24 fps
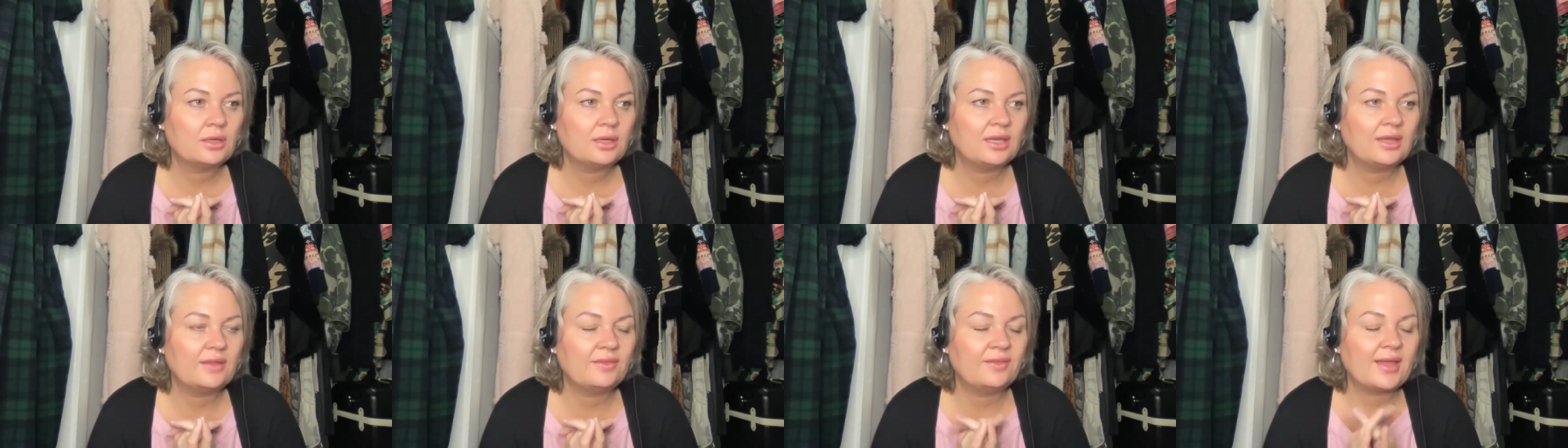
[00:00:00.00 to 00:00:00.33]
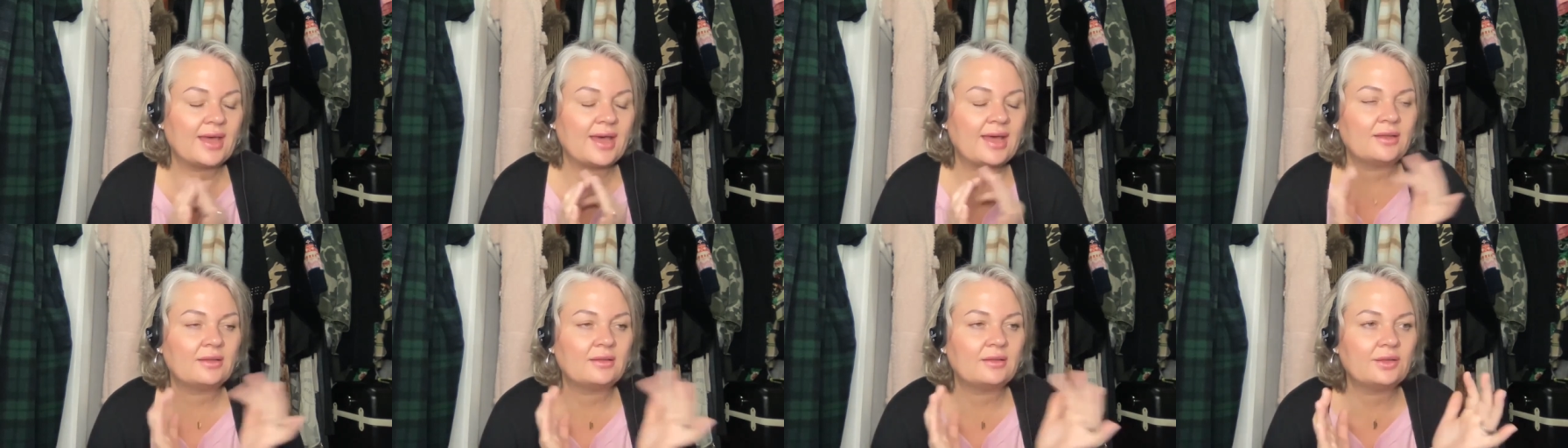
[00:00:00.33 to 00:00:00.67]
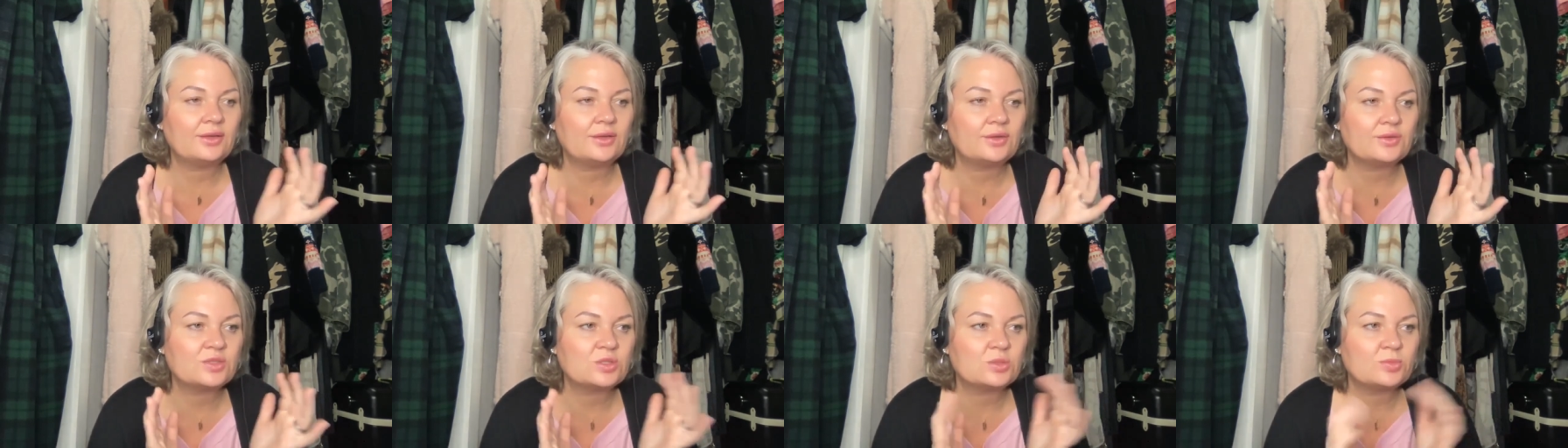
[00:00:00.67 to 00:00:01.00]
in that
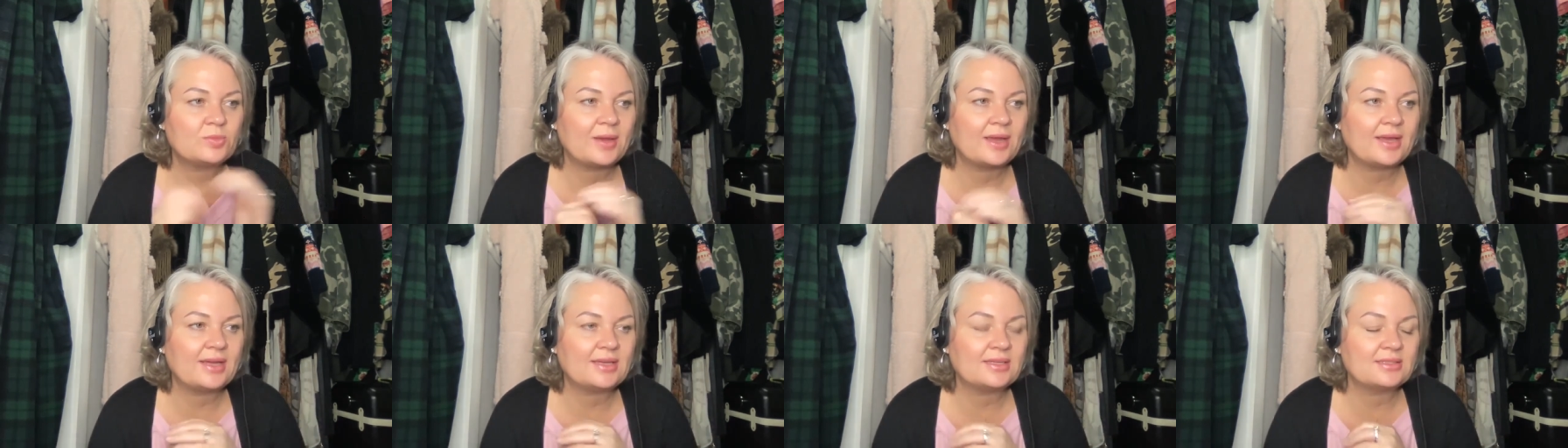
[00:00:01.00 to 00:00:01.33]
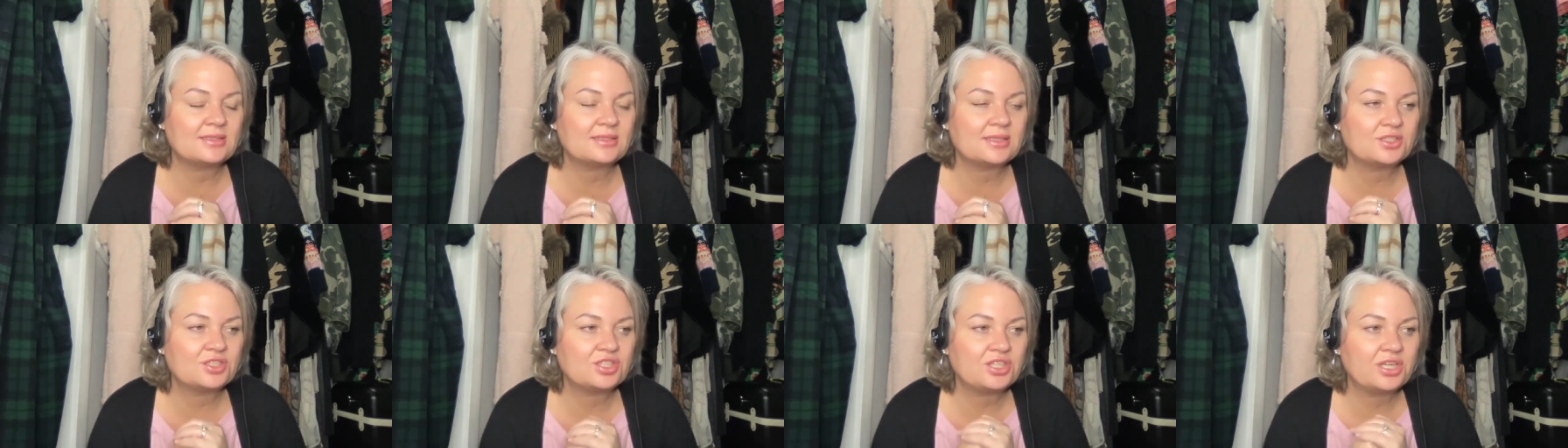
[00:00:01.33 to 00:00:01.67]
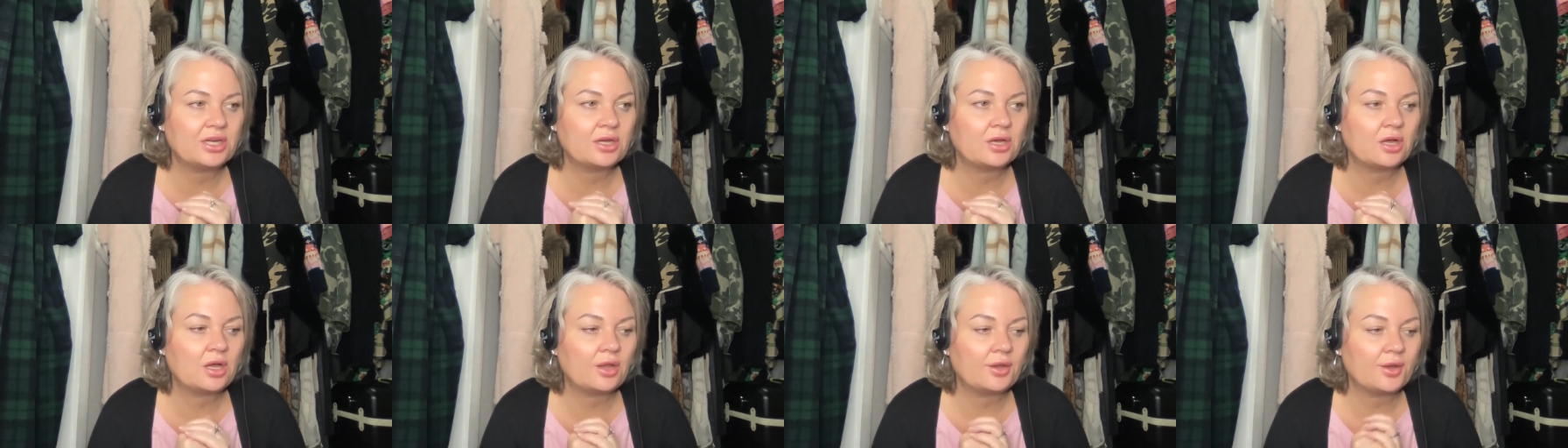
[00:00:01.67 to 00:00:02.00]
little space that
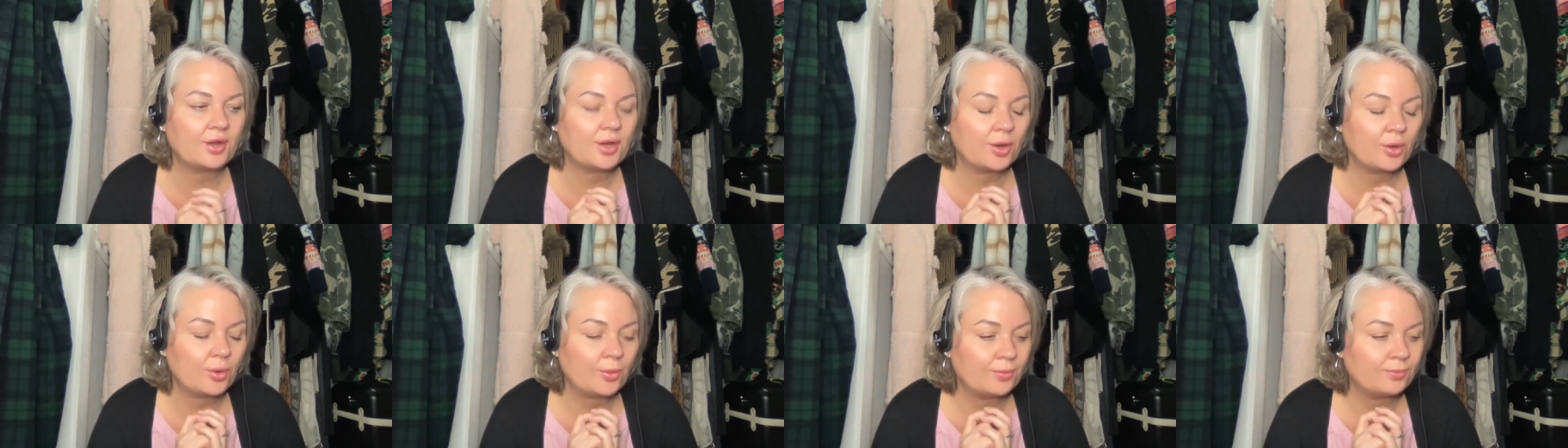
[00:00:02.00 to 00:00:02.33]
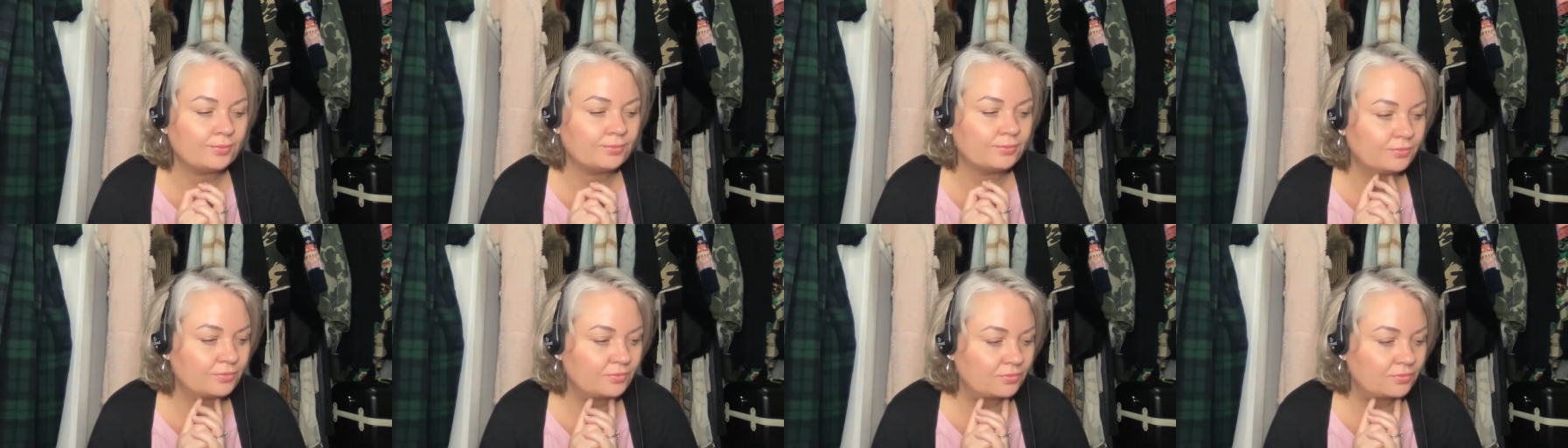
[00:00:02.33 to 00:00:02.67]
she called home.